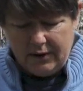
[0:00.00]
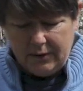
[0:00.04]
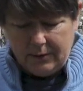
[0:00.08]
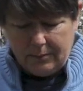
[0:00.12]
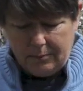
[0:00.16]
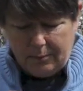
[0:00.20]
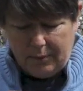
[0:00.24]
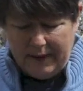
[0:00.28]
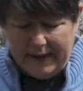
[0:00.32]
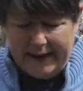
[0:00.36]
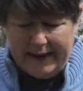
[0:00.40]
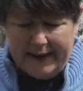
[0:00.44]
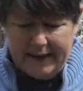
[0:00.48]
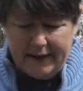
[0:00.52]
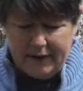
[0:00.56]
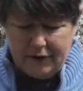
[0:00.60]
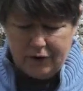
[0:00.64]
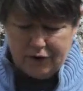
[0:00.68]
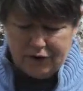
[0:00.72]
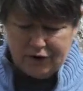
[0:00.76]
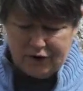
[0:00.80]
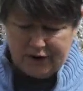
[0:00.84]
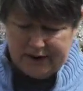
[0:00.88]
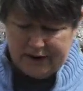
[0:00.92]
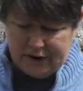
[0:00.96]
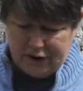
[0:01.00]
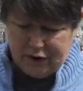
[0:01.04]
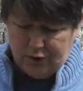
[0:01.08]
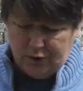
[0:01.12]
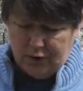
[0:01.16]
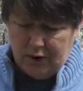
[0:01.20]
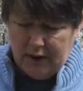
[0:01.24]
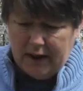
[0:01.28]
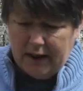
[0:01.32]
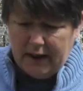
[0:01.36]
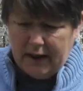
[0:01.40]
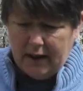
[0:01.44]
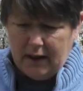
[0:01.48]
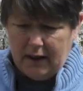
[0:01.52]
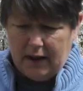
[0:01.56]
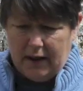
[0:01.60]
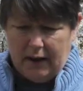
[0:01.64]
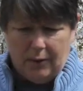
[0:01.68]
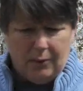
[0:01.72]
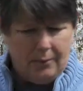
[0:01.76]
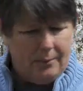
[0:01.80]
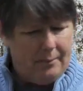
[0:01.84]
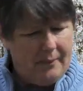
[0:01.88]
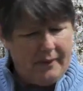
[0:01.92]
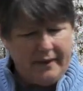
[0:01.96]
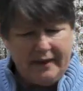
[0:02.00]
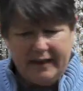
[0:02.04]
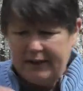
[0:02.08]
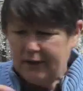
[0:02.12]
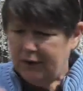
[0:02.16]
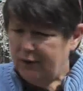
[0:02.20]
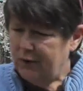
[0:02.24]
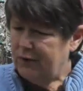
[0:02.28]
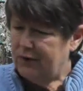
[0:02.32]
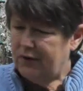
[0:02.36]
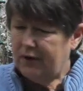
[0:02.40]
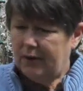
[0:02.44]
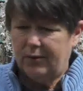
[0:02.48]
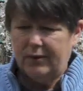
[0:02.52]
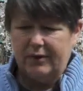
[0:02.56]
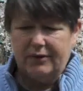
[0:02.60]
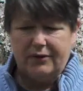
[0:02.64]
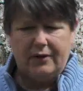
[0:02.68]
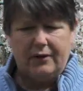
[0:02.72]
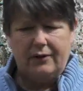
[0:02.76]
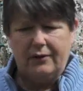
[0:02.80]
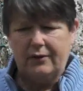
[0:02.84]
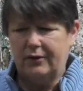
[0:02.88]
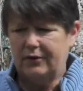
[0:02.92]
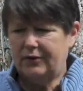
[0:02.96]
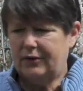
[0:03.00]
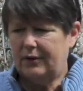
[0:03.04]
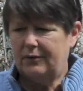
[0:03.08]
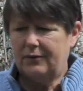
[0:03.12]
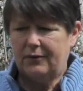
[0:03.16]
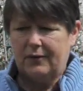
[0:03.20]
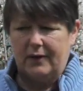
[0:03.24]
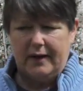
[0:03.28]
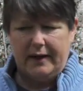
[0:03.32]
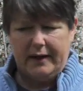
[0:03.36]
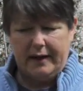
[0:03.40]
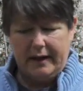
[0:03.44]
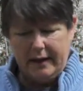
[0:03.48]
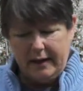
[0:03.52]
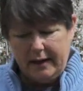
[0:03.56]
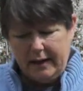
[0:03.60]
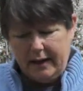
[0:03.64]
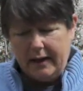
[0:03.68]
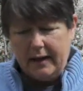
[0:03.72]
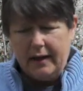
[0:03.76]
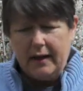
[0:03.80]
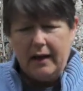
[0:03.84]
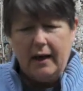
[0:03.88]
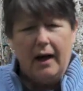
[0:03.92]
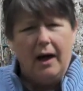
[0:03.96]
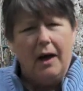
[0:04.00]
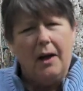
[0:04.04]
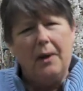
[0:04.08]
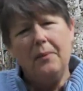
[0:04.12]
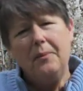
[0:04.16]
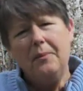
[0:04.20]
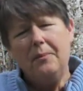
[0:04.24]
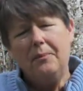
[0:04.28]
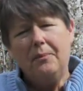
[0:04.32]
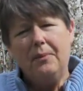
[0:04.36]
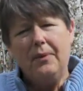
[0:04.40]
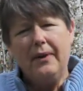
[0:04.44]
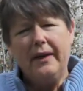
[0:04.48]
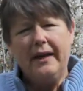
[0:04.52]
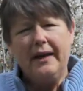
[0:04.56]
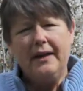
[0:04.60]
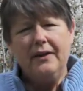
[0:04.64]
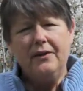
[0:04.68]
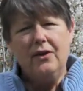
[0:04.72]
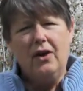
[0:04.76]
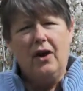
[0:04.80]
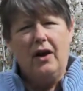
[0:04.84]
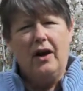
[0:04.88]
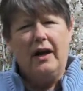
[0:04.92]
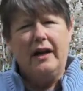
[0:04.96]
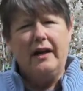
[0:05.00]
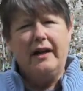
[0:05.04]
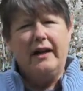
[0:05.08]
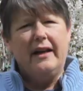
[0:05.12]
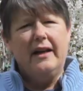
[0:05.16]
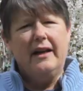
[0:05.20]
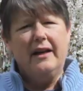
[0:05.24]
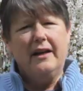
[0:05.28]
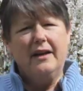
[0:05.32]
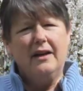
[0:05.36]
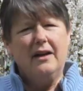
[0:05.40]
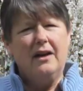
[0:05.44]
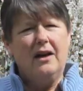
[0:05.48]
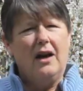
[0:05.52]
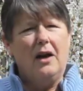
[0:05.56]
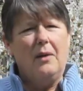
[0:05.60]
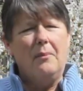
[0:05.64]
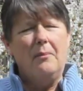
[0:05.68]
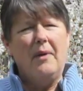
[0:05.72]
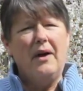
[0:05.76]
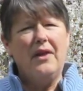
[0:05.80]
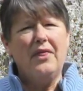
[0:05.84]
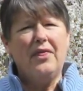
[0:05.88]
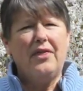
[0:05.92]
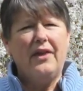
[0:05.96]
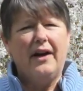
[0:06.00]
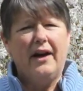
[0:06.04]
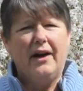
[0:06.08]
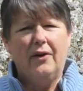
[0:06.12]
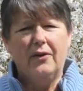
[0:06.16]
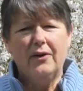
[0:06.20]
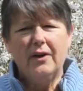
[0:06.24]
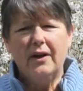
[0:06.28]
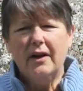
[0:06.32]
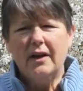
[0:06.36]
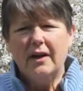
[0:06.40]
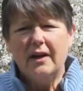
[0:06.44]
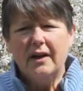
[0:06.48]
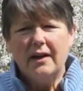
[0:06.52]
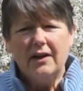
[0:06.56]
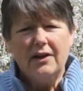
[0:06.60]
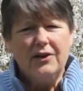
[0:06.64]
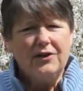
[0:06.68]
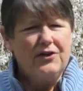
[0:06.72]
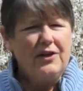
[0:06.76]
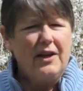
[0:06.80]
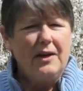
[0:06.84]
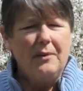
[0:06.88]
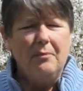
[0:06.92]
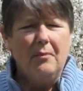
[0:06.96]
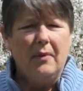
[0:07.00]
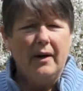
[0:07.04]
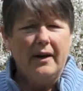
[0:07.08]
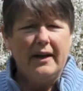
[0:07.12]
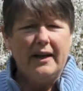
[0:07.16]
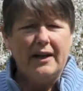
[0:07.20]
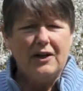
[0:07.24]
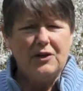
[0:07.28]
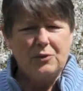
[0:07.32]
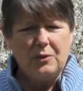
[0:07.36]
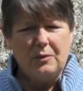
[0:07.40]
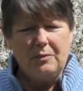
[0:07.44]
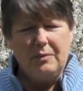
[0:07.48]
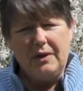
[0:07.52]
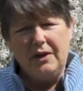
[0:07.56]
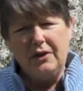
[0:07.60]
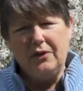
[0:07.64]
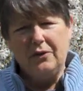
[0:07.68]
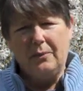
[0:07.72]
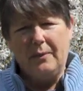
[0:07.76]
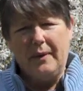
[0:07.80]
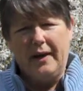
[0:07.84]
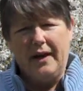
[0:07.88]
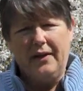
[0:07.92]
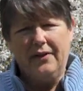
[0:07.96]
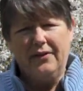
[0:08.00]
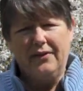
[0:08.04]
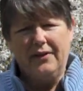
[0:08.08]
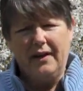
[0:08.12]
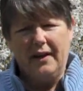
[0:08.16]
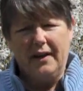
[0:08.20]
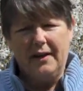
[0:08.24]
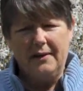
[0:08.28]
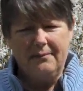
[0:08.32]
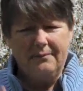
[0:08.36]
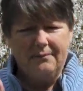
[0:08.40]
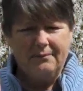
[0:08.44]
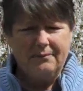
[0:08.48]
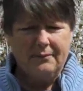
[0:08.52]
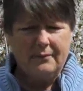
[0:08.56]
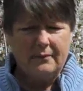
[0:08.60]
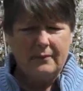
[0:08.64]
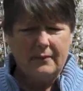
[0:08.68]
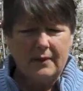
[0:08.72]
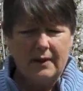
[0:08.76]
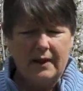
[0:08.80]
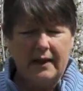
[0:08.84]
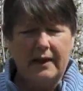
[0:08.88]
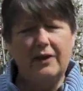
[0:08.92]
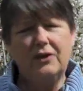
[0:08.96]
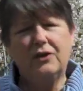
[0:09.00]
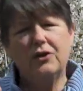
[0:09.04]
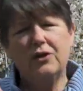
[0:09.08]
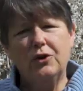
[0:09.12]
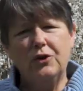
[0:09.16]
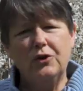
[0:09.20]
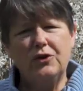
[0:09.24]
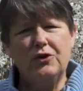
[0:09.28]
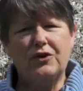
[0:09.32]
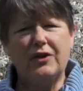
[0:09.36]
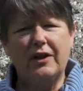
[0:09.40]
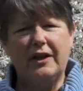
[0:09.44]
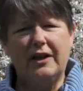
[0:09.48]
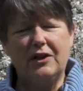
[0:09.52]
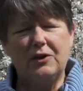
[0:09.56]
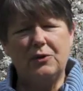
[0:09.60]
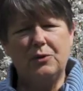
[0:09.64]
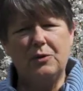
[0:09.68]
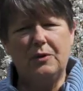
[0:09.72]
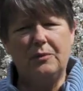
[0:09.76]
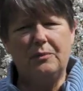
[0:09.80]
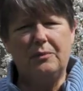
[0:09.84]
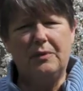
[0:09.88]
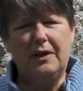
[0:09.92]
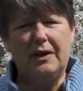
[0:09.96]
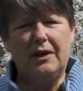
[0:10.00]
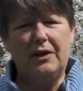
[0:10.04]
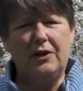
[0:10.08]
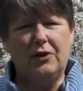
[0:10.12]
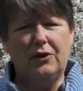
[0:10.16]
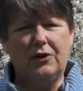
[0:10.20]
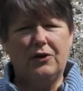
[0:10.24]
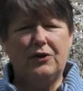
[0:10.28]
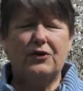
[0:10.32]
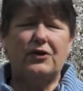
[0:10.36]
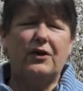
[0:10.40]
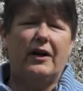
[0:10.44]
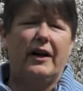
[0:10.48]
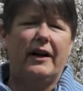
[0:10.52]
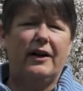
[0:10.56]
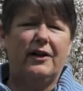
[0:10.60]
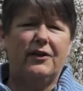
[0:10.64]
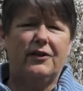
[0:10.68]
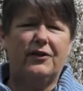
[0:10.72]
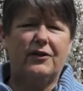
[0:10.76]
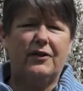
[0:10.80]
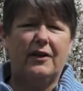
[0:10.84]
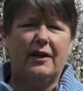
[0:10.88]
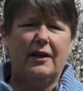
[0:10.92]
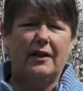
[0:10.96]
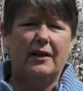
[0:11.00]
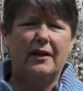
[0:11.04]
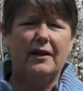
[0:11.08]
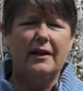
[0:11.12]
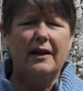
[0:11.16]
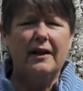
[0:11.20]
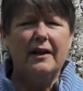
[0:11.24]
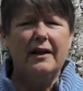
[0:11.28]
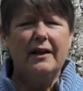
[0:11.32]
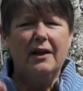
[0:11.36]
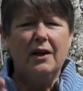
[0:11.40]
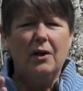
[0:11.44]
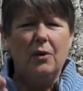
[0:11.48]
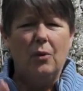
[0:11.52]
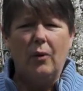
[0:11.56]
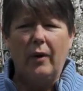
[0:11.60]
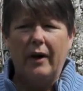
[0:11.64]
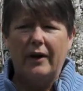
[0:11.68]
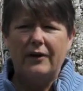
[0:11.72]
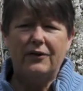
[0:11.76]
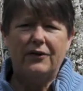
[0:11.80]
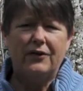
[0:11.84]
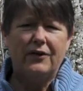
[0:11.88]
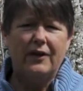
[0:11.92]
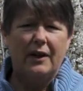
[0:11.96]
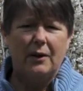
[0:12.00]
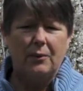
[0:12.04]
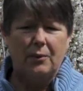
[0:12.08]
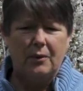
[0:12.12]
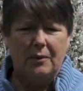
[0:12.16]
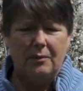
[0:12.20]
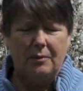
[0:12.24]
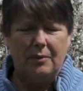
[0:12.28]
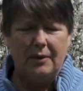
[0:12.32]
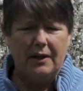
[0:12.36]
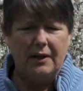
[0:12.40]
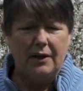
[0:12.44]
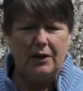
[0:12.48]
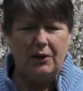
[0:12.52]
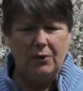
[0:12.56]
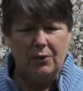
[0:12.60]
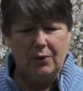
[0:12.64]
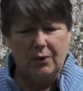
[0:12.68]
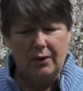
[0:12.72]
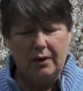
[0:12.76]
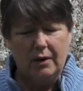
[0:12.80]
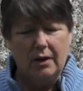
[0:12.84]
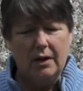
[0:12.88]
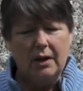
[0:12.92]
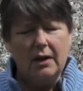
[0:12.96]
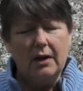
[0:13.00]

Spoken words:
plan in your schedule Monday, Tuesday, Wednesday, Thursday, Friday. Plan on a month out. Say Mondays would be your math day, and Tuesdays would be your science day. Wednesday would be your